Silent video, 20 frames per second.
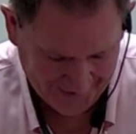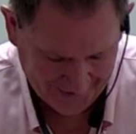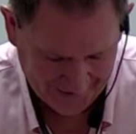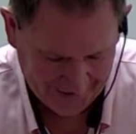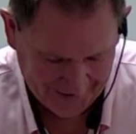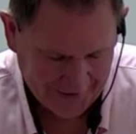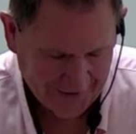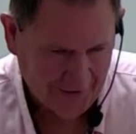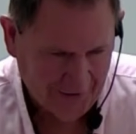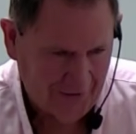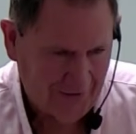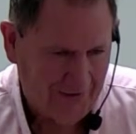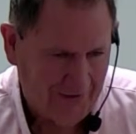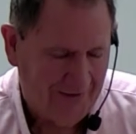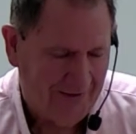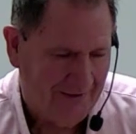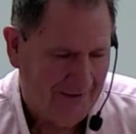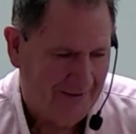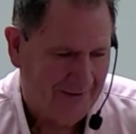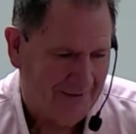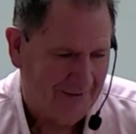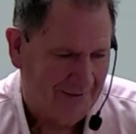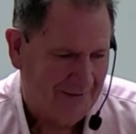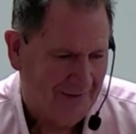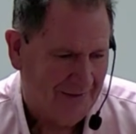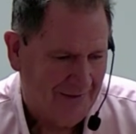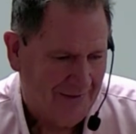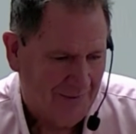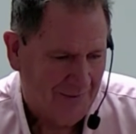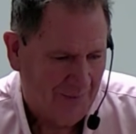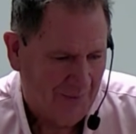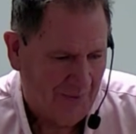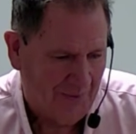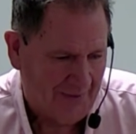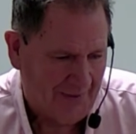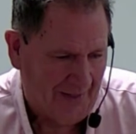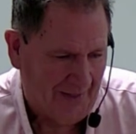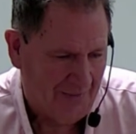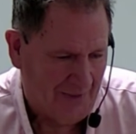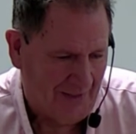So, but
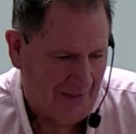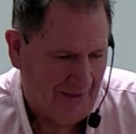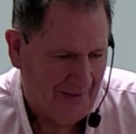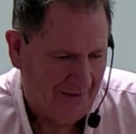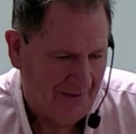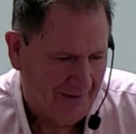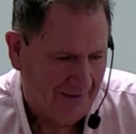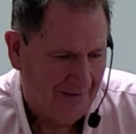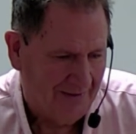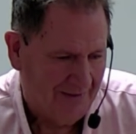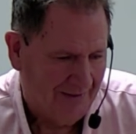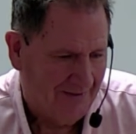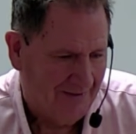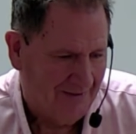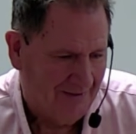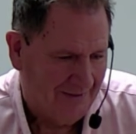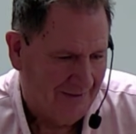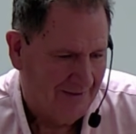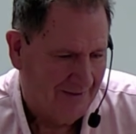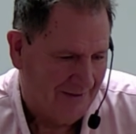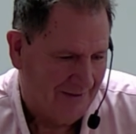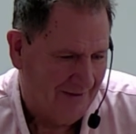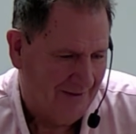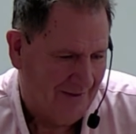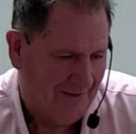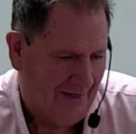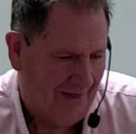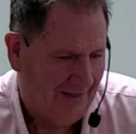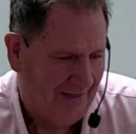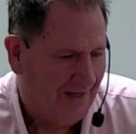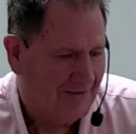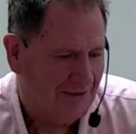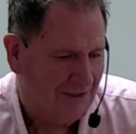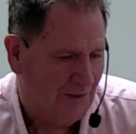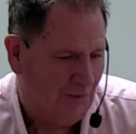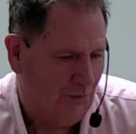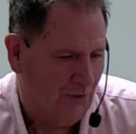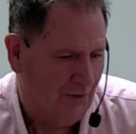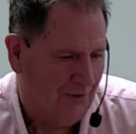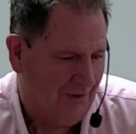I mean, I got
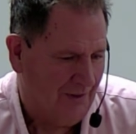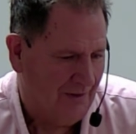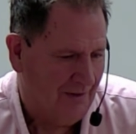some really